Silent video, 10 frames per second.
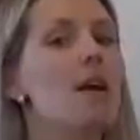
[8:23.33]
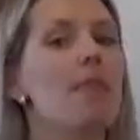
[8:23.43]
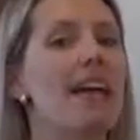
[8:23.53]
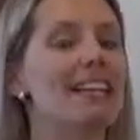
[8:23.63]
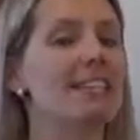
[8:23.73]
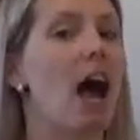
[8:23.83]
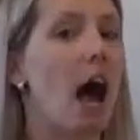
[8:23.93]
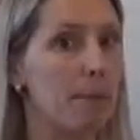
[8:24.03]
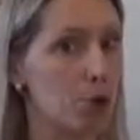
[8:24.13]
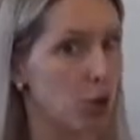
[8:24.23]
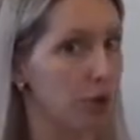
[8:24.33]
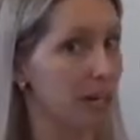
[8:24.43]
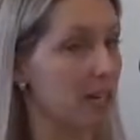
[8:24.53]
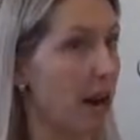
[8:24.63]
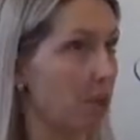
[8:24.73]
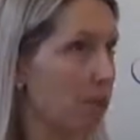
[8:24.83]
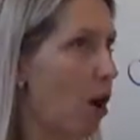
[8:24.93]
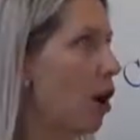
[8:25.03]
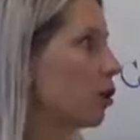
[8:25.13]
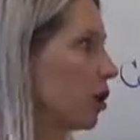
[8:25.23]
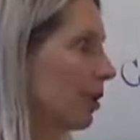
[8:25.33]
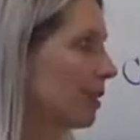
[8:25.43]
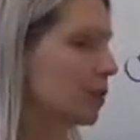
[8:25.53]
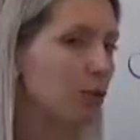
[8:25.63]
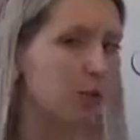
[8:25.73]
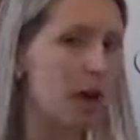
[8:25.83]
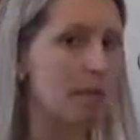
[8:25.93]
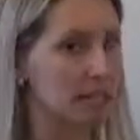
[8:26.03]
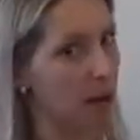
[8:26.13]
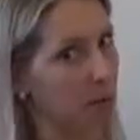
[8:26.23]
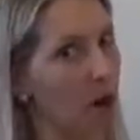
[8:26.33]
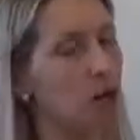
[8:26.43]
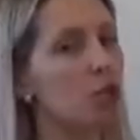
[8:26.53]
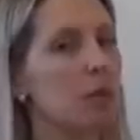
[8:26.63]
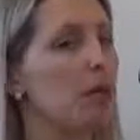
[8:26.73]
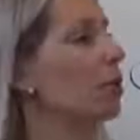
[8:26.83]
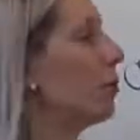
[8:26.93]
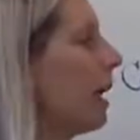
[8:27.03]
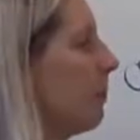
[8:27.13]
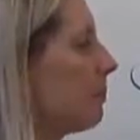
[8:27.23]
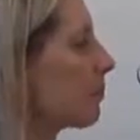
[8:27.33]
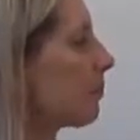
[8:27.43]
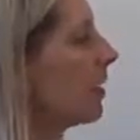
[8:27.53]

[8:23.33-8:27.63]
That is optional. It is not wrong to exclude them. It's not wrong to include them.